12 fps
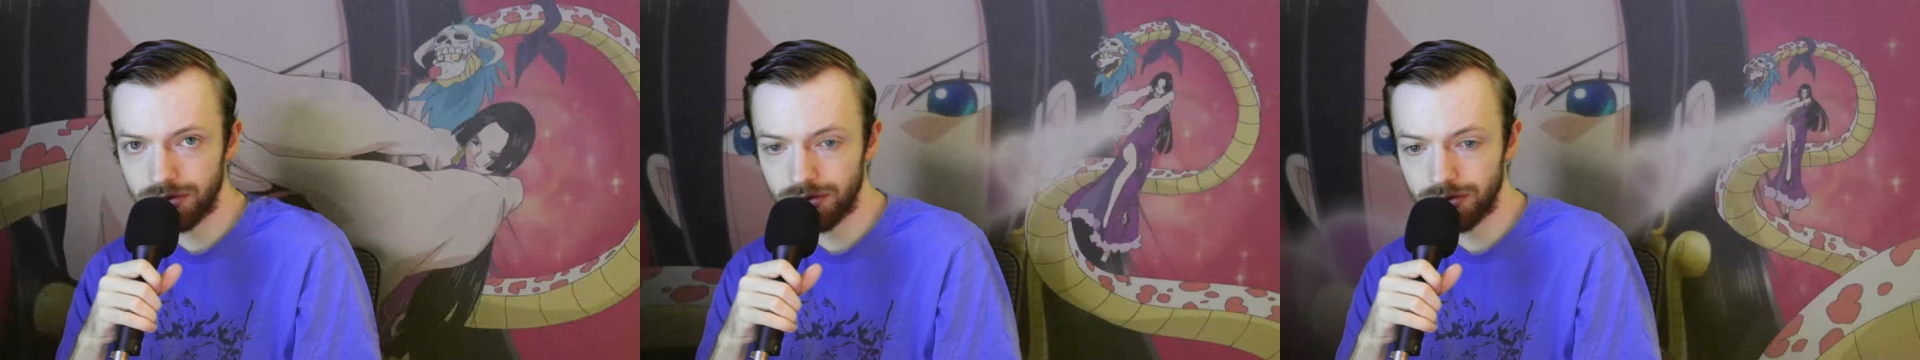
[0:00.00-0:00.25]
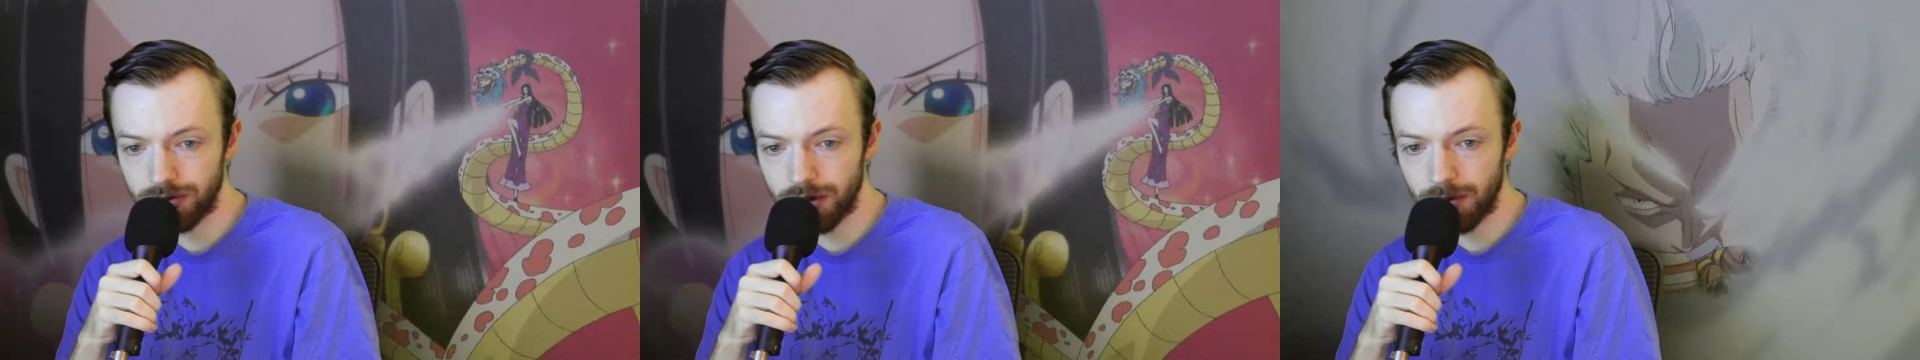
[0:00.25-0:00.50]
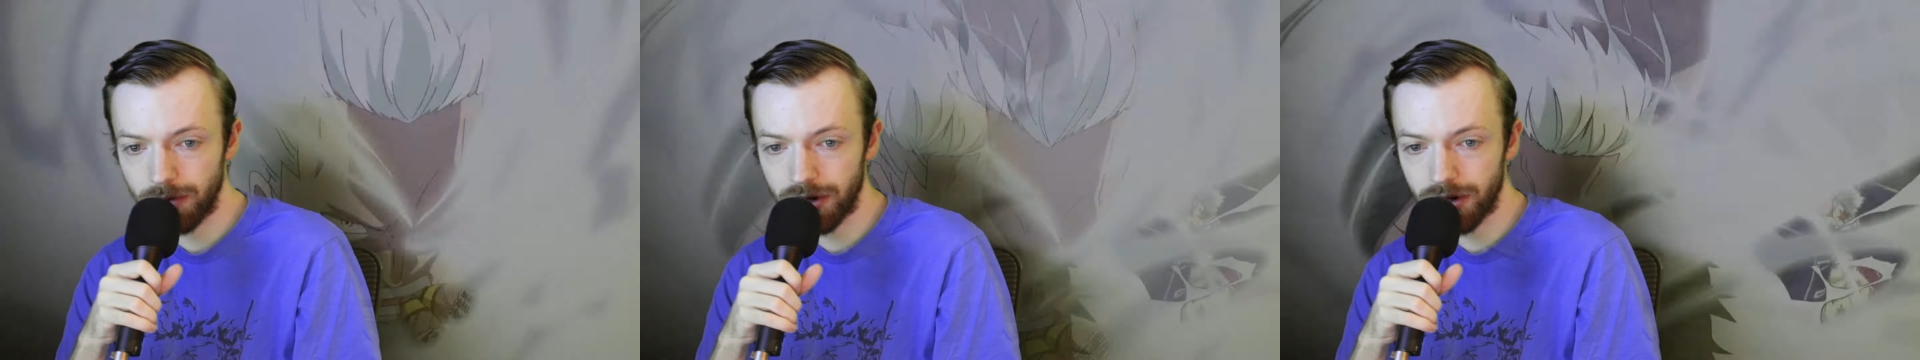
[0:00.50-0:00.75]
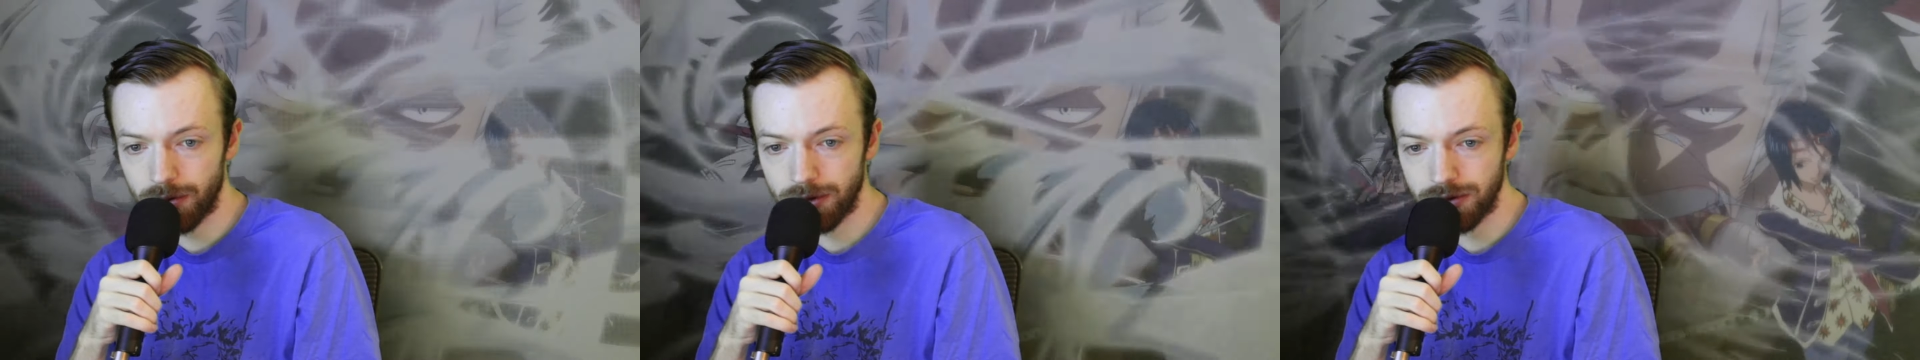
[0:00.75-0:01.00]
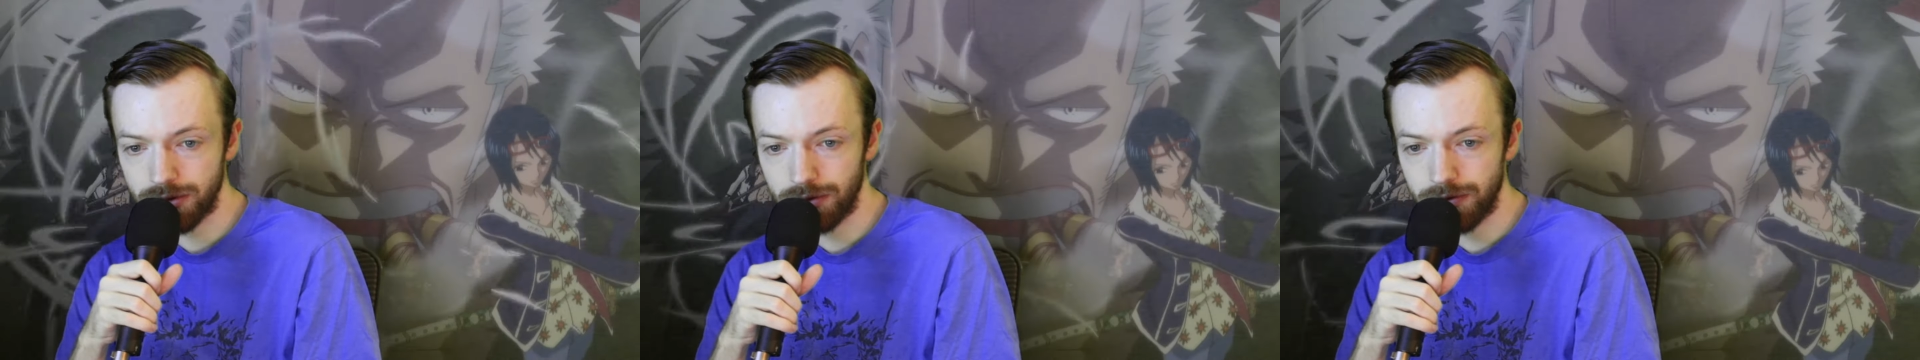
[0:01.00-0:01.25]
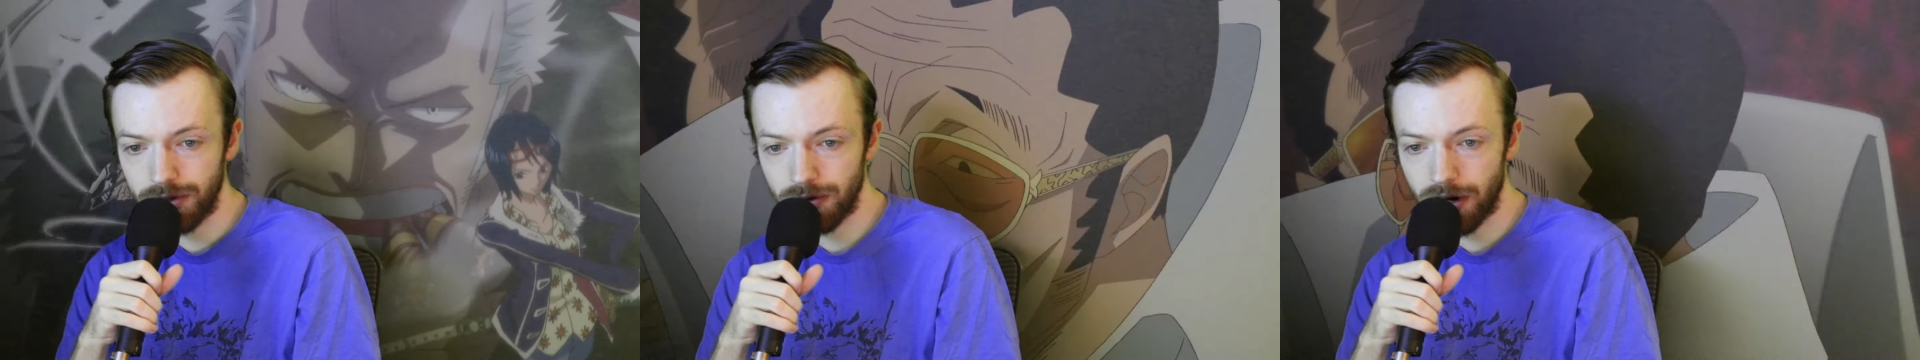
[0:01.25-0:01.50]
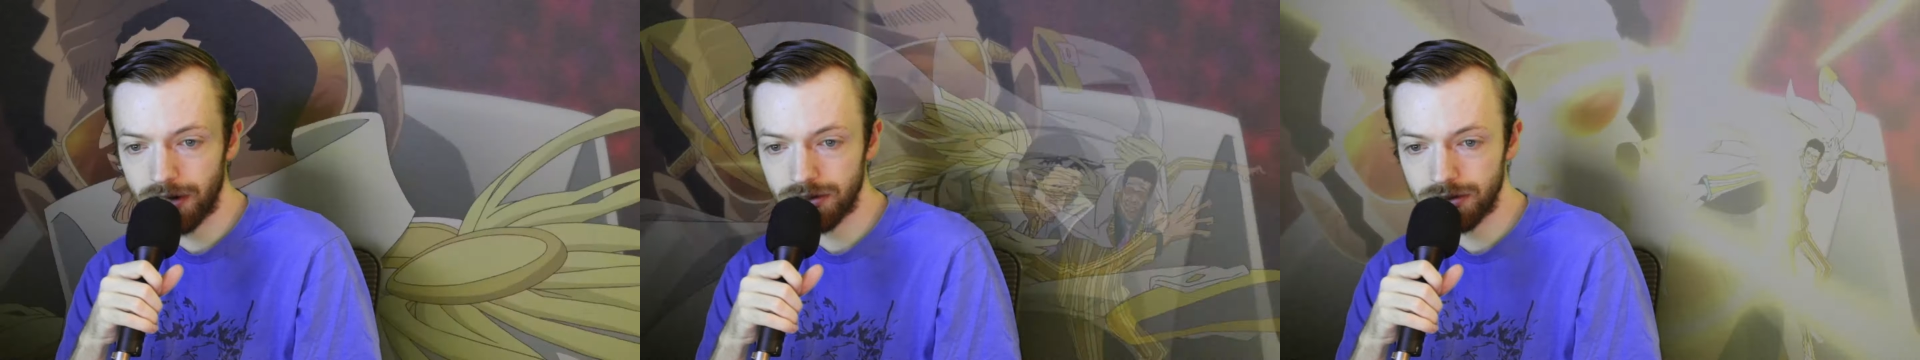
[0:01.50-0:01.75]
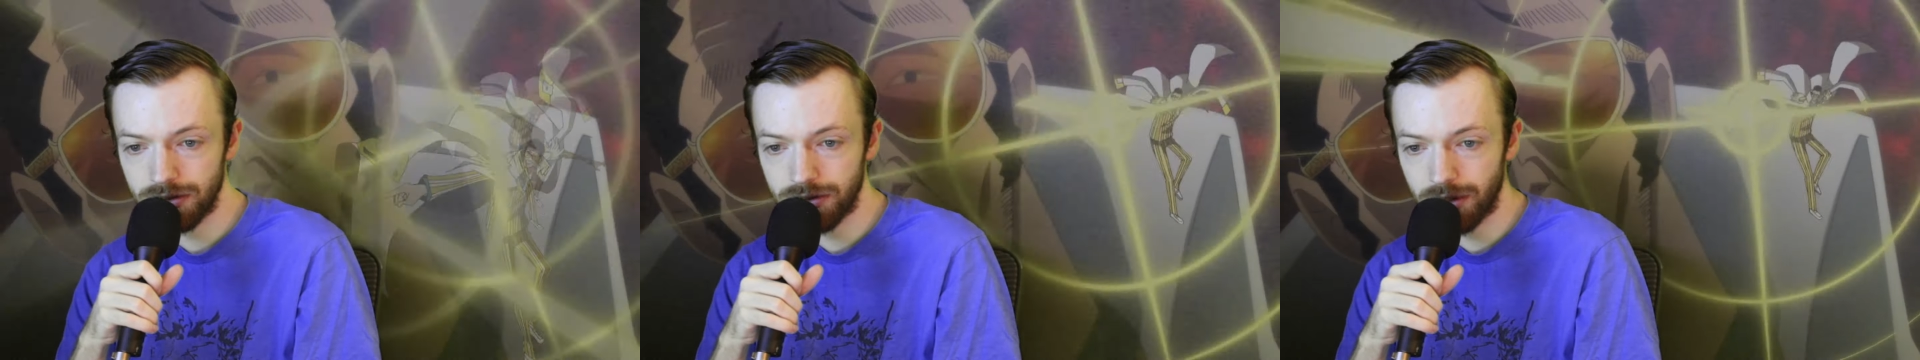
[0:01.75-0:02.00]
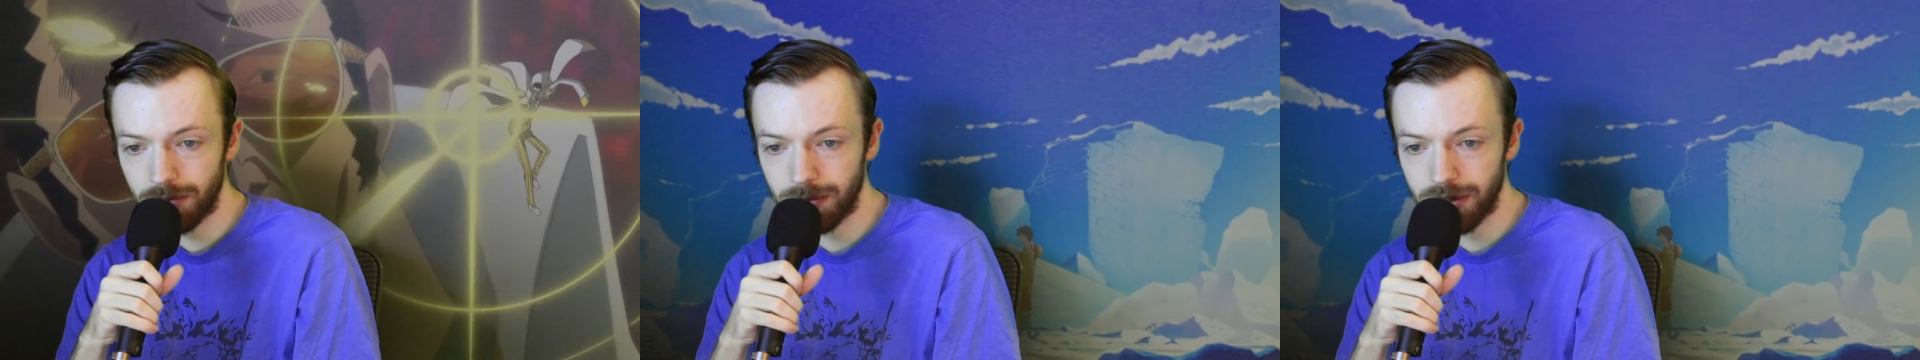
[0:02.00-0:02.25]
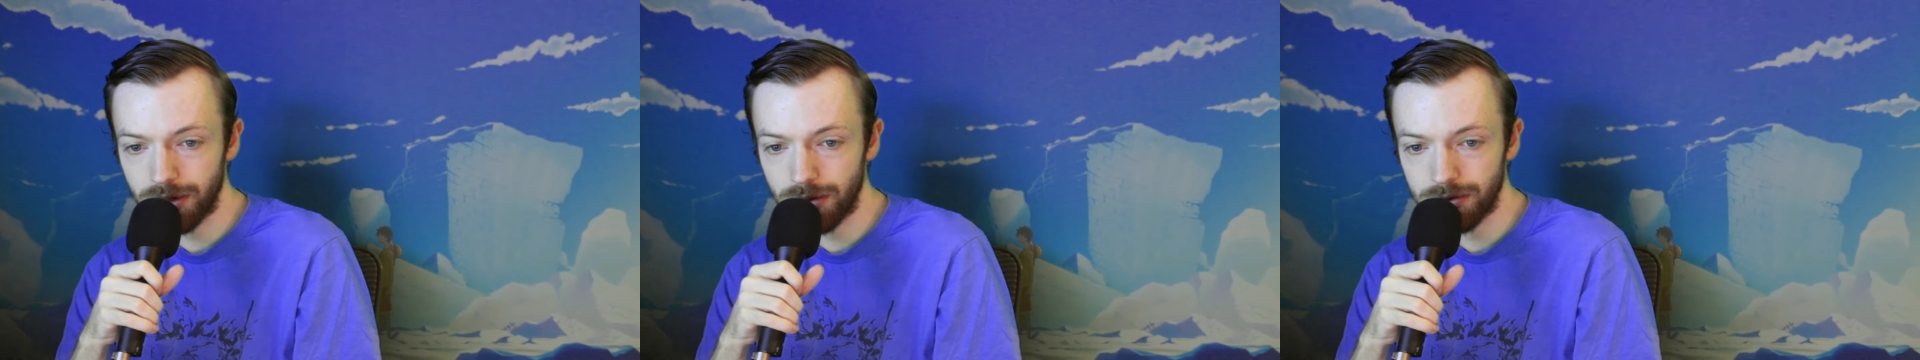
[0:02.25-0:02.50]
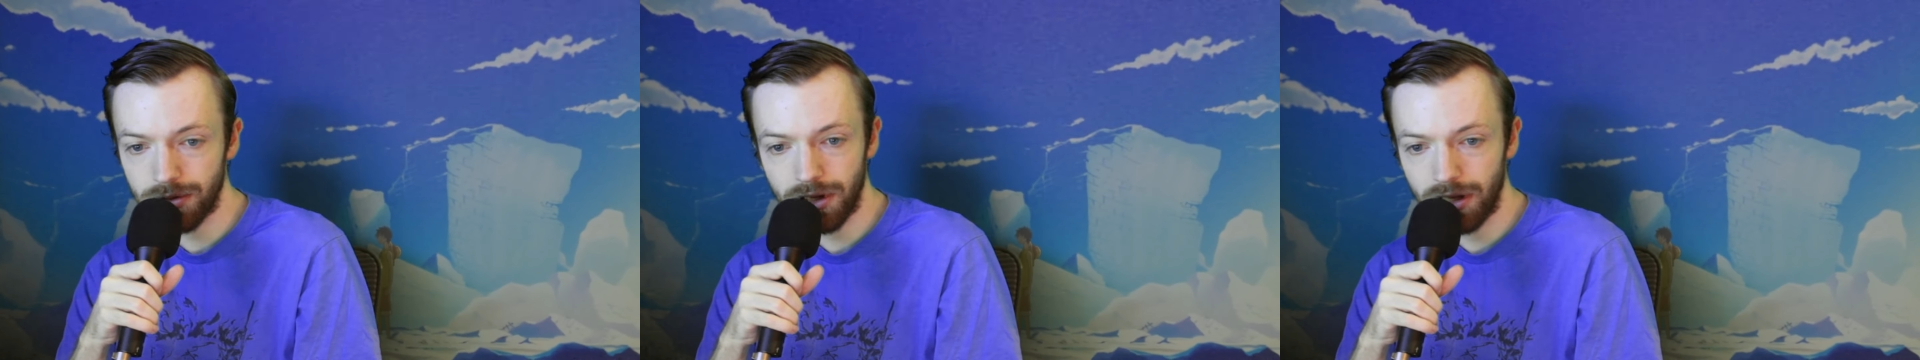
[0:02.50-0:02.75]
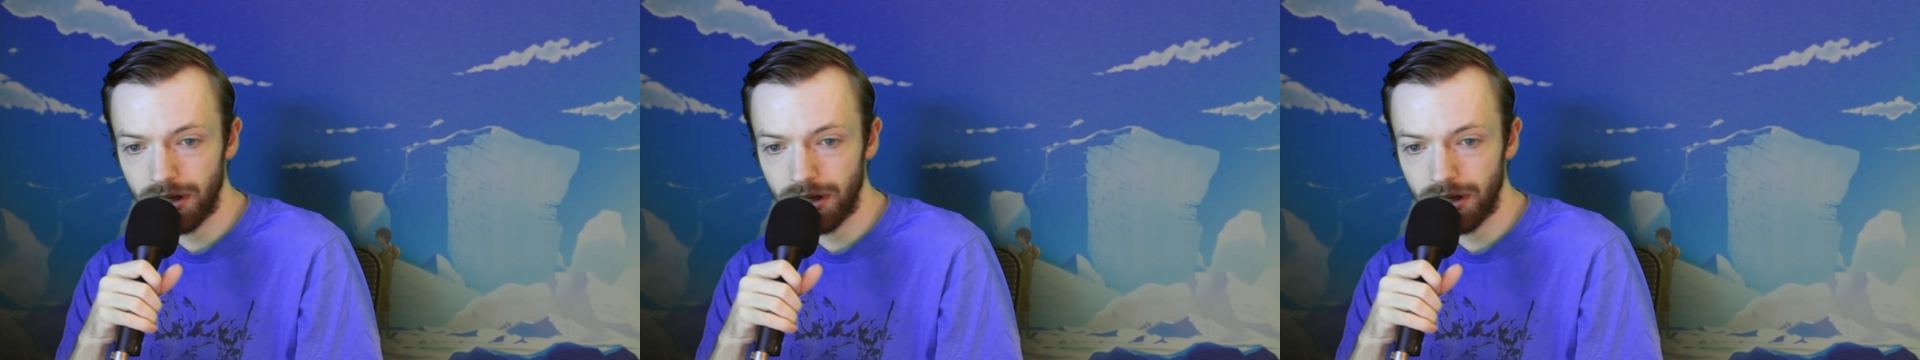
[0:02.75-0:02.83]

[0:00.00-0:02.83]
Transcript: for the better once Luffy rises up and goes,